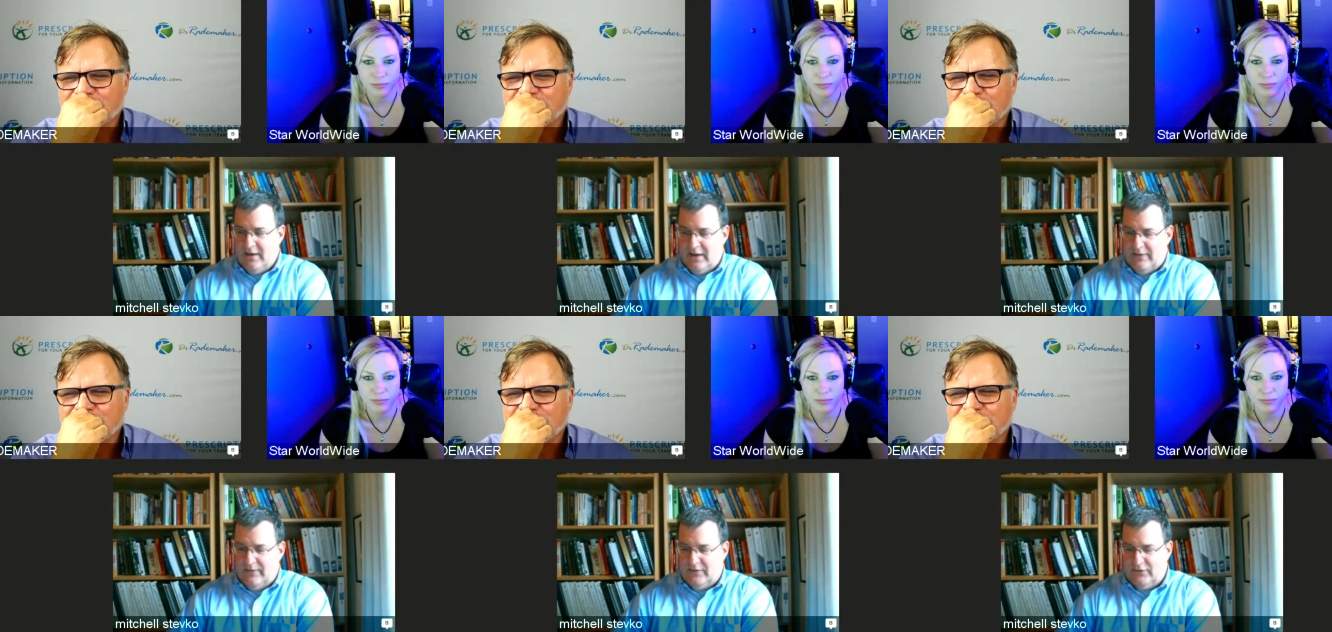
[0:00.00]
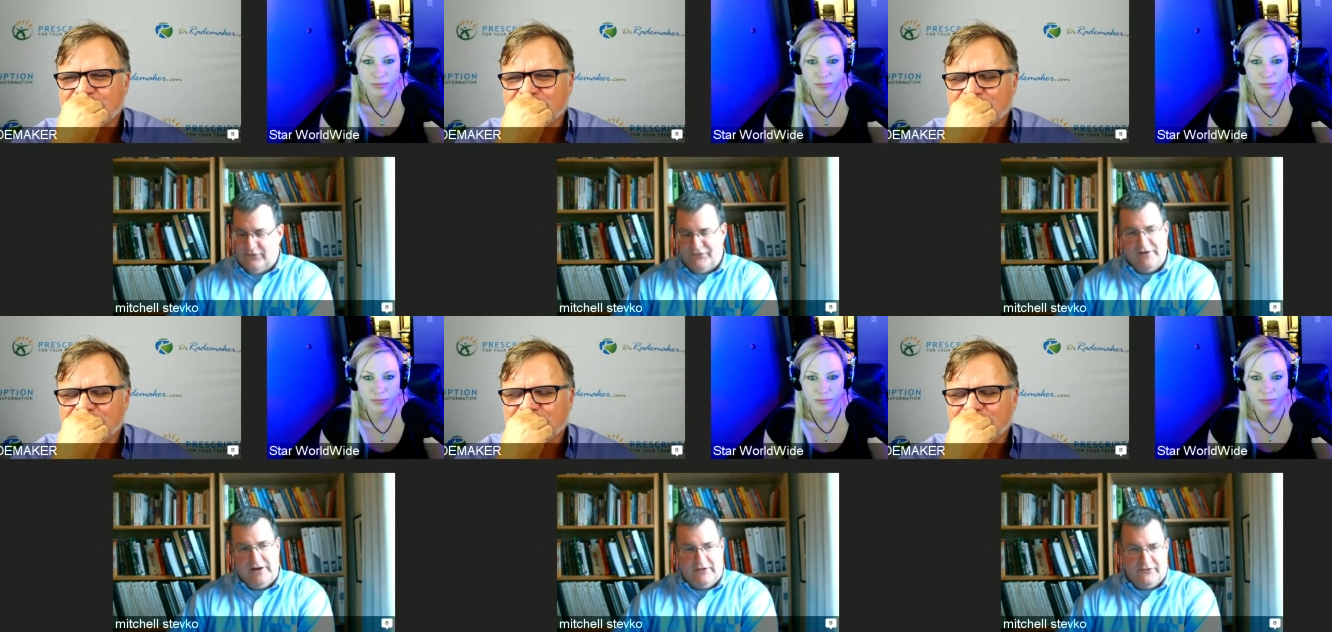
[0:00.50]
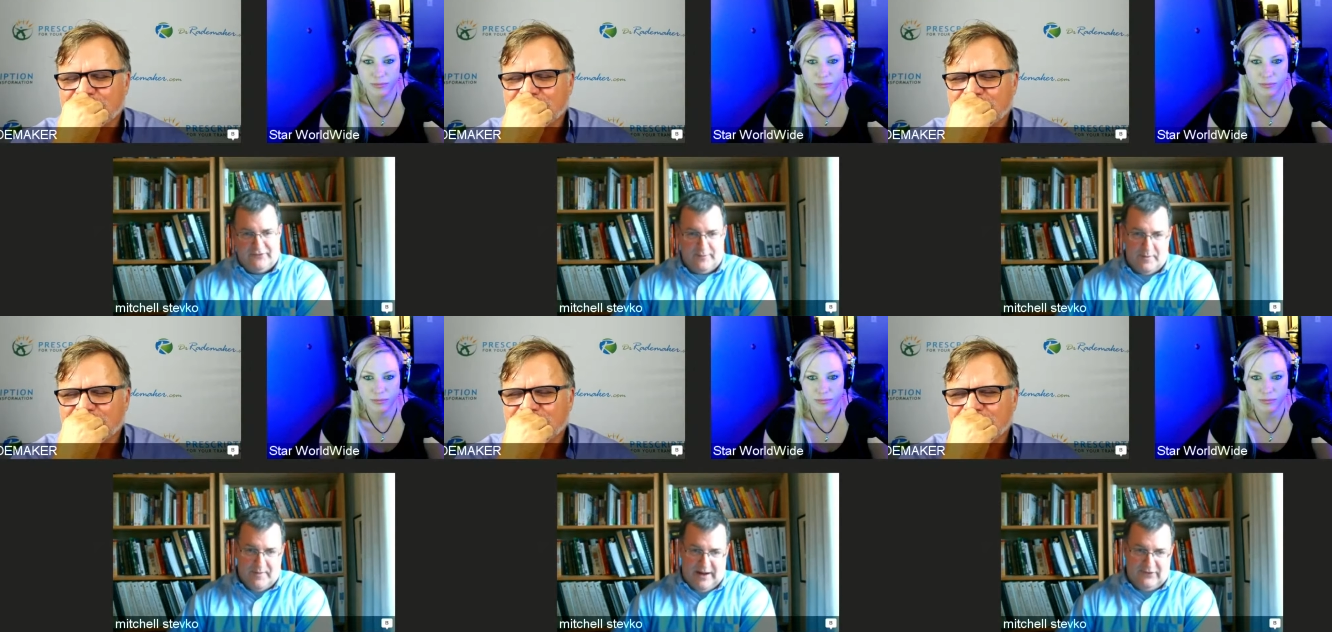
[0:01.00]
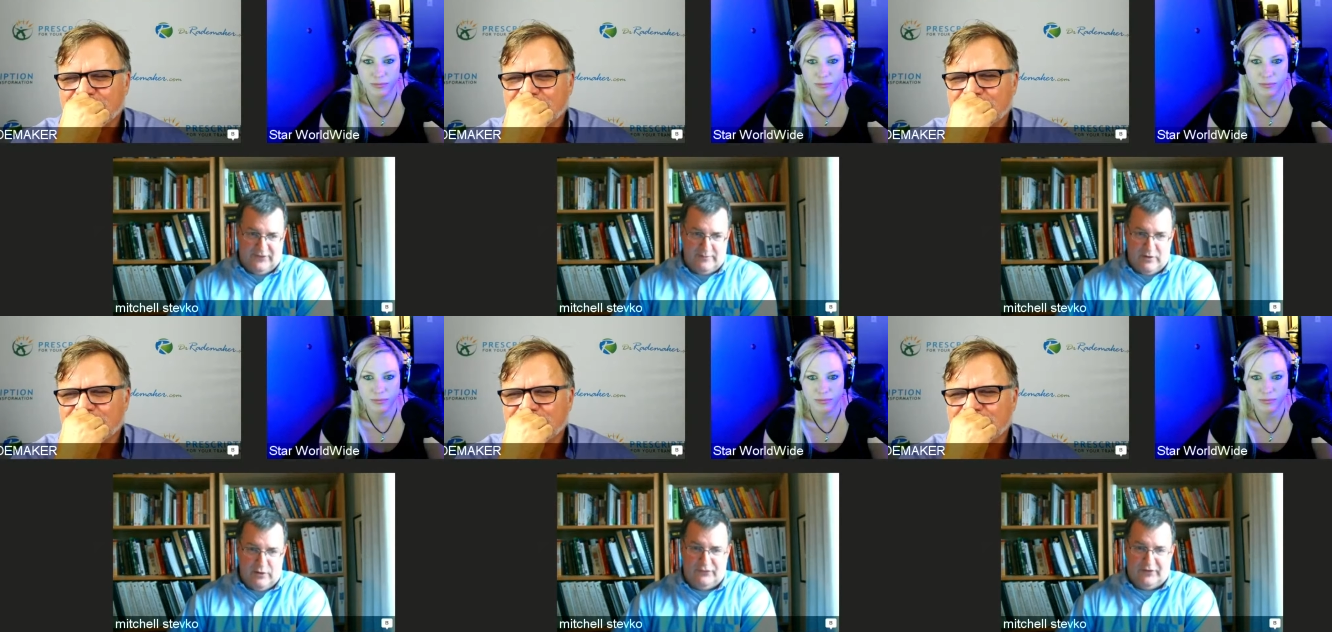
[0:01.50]
Speaker 1: and then listening to some amazing
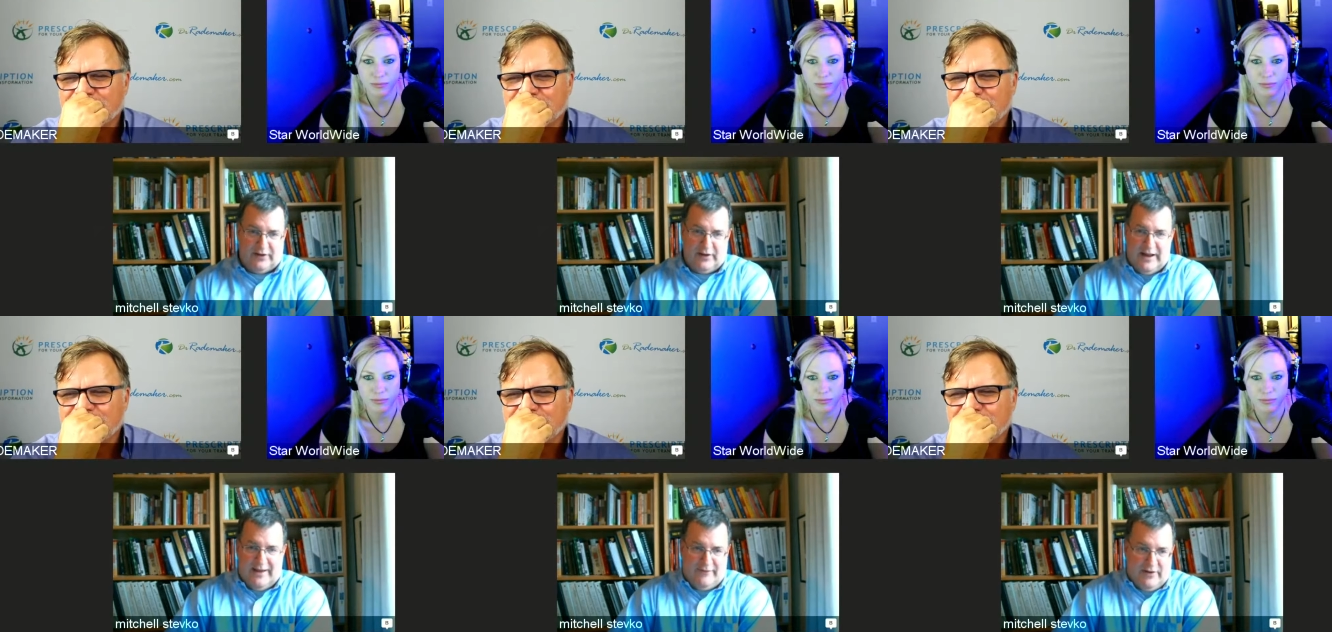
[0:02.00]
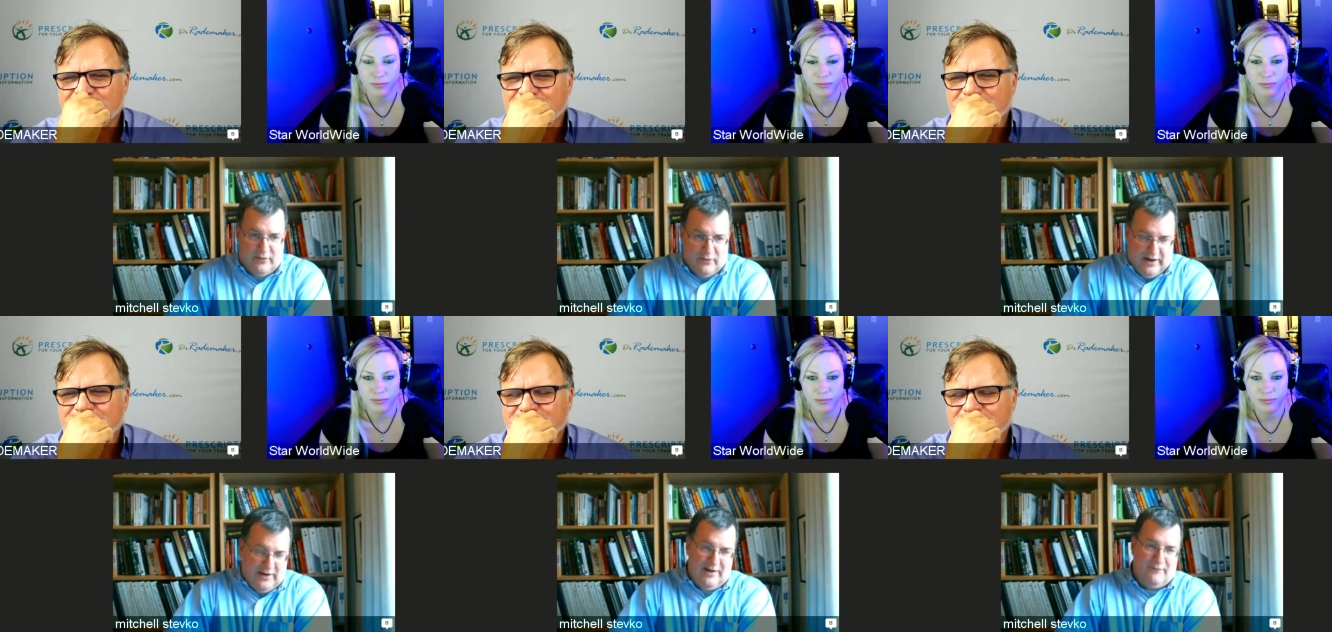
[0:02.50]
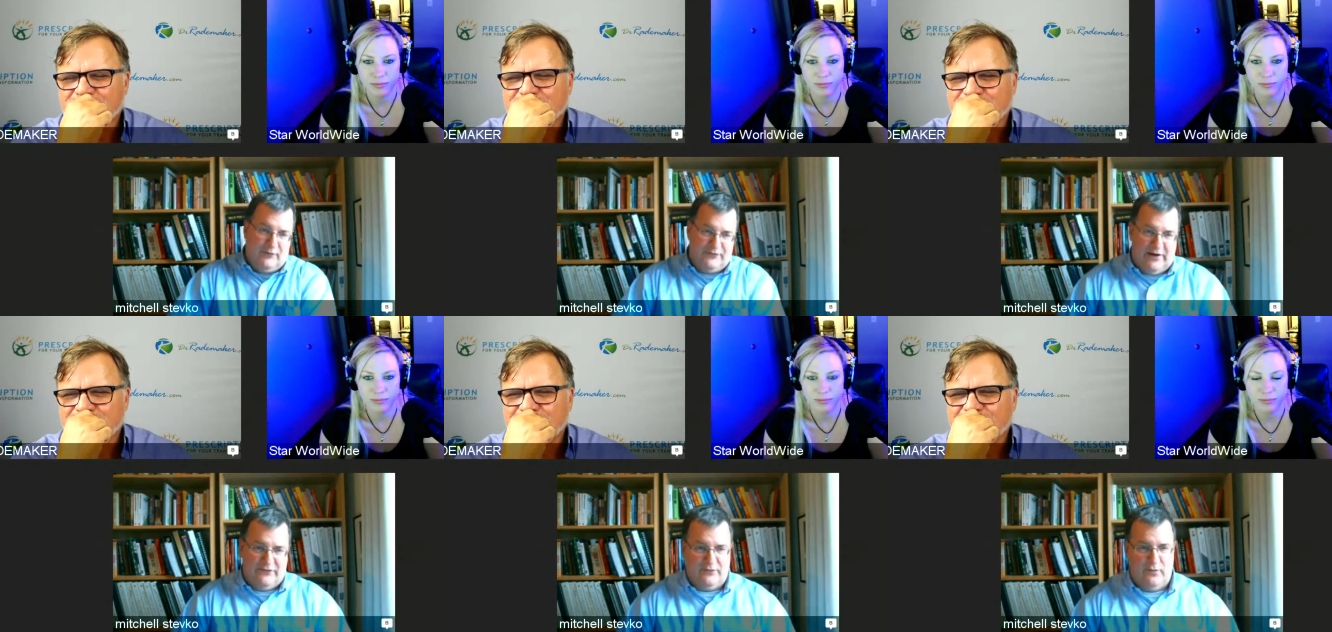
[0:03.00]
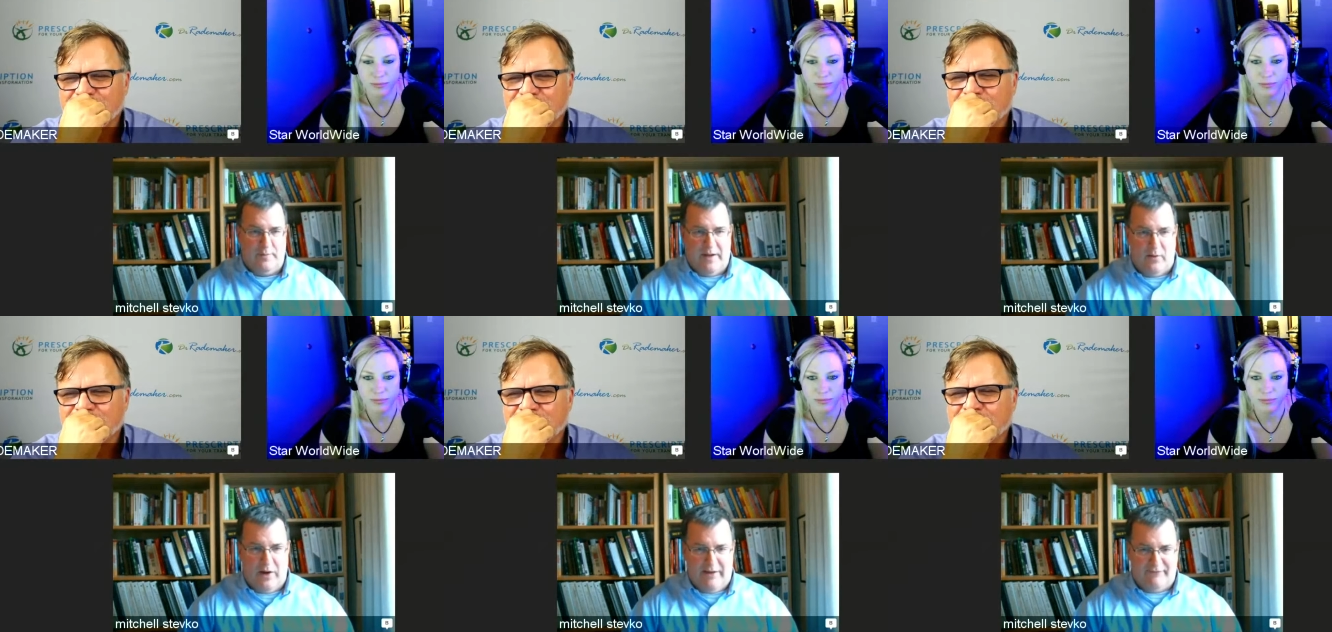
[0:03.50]
music and having a great conversation with my
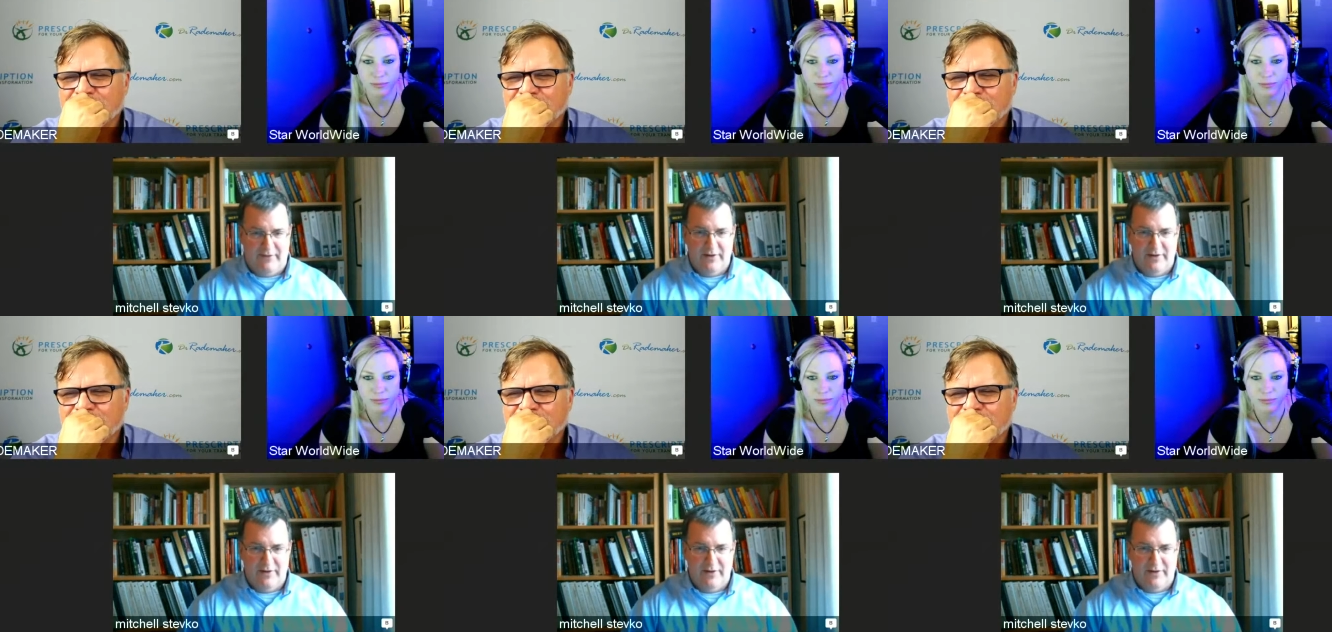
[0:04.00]
wife?